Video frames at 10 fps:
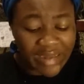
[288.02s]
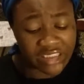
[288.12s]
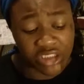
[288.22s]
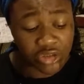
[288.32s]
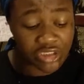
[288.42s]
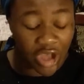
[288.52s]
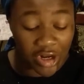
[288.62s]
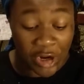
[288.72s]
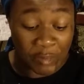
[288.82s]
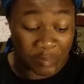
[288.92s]
My sister is
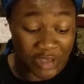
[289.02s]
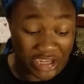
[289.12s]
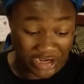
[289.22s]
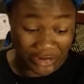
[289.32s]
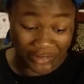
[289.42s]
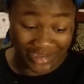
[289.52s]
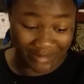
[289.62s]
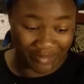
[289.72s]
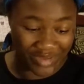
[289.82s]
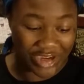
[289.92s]
on her
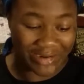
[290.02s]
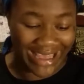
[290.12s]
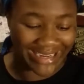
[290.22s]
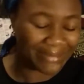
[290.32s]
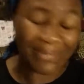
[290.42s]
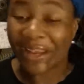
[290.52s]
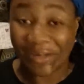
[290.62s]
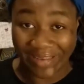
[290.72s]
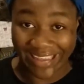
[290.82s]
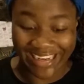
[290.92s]

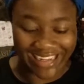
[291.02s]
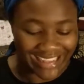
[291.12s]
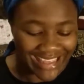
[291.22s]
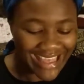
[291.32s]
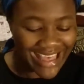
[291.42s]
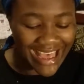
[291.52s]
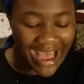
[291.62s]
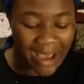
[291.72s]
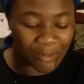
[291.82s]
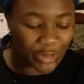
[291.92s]
period.
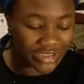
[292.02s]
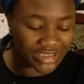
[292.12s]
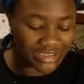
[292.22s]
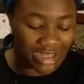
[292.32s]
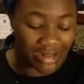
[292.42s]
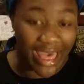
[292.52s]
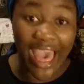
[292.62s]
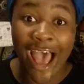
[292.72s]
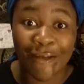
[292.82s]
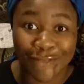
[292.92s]
I'm going to tell
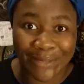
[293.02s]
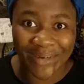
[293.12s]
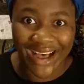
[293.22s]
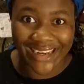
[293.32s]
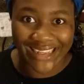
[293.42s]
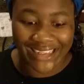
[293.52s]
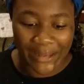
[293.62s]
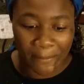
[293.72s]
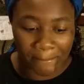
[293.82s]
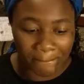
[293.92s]
everybody.